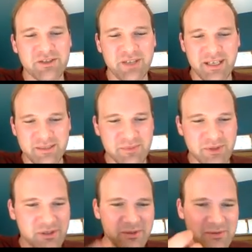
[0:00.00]
Jason
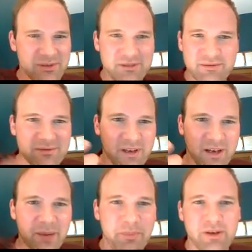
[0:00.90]
proved a
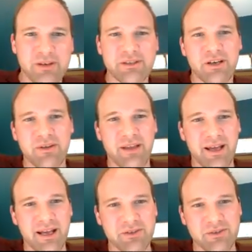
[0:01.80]
couple of years ago
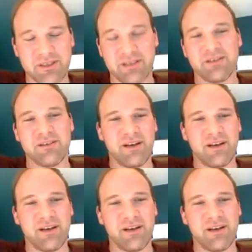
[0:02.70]
that actually